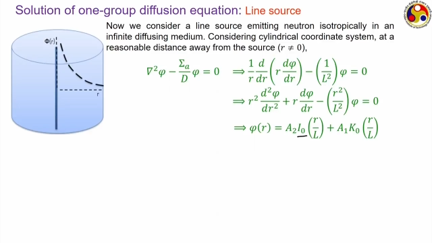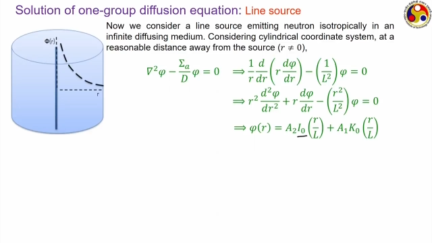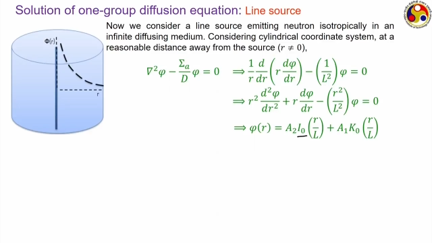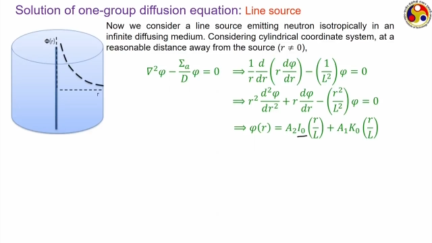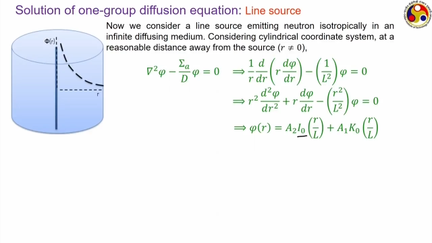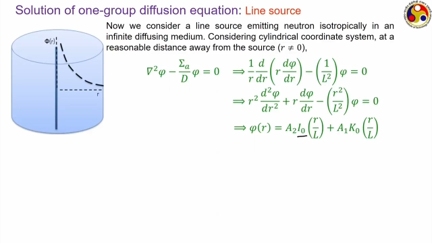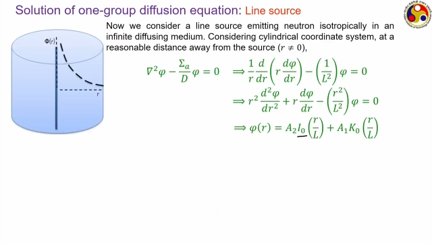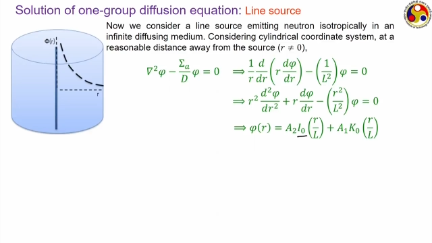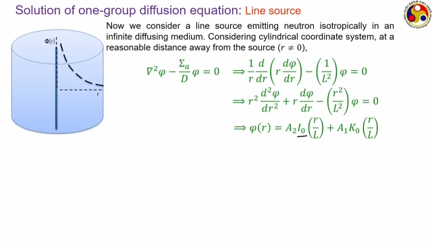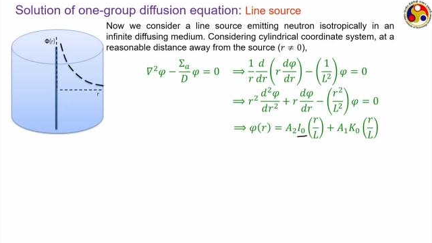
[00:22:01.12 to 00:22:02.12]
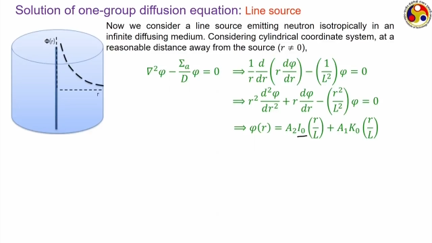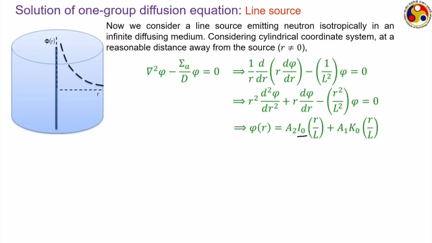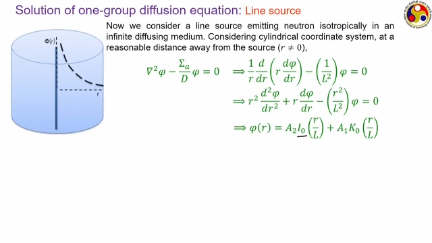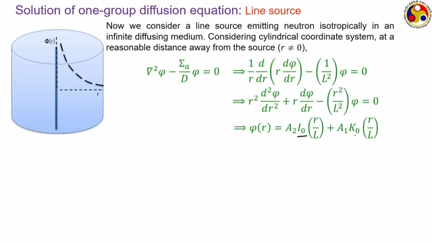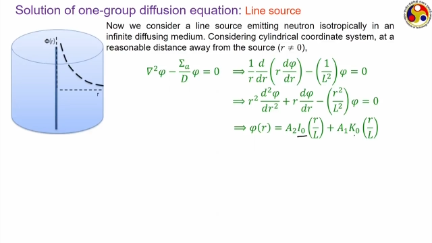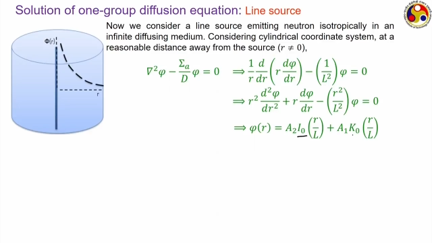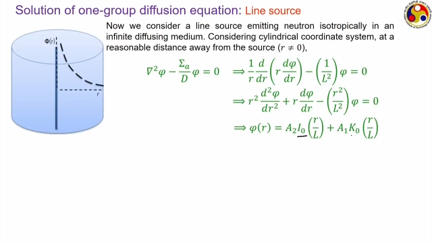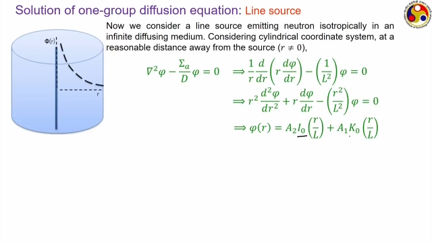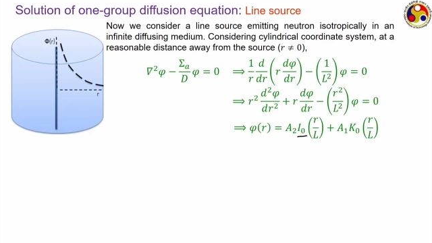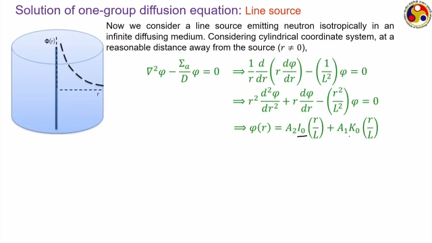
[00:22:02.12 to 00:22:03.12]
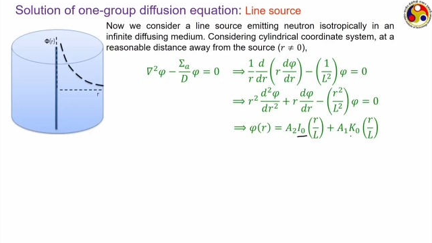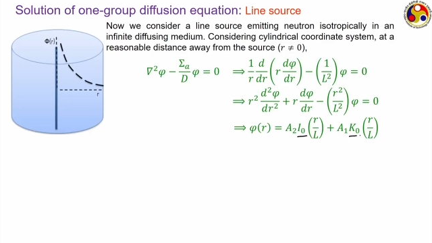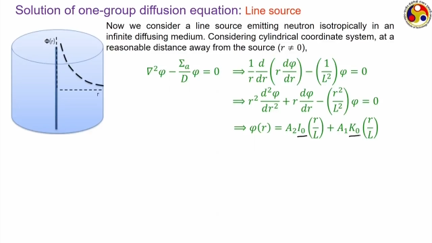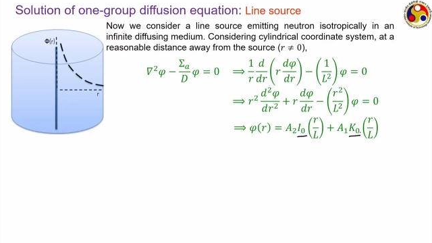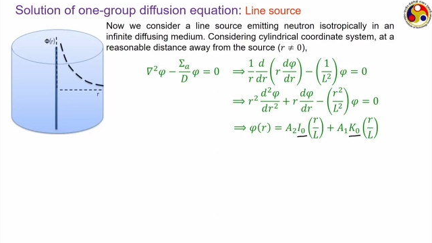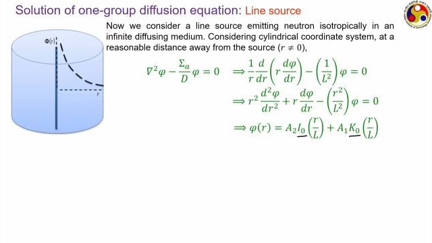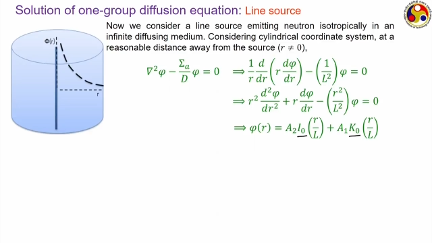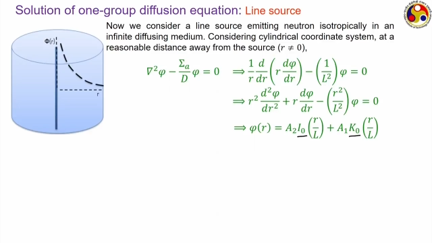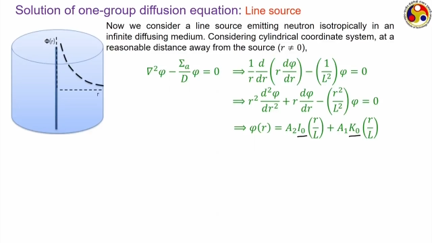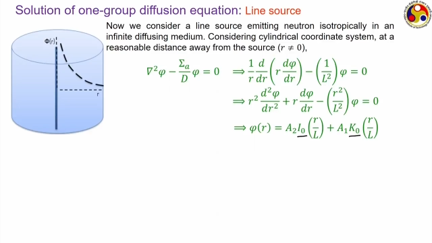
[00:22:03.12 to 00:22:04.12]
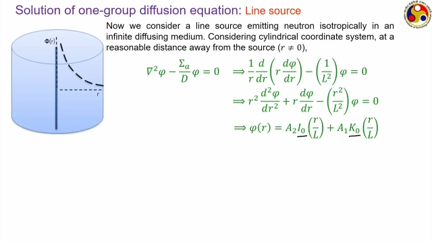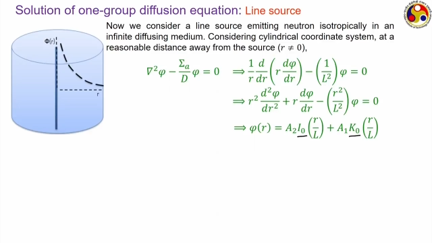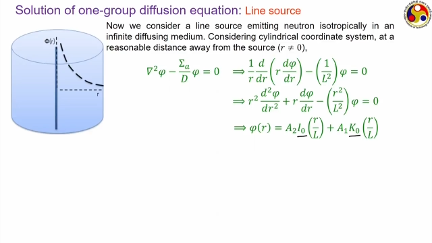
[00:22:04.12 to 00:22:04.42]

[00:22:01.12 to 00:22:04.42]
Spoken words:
No face is visible, so there are no lips to read.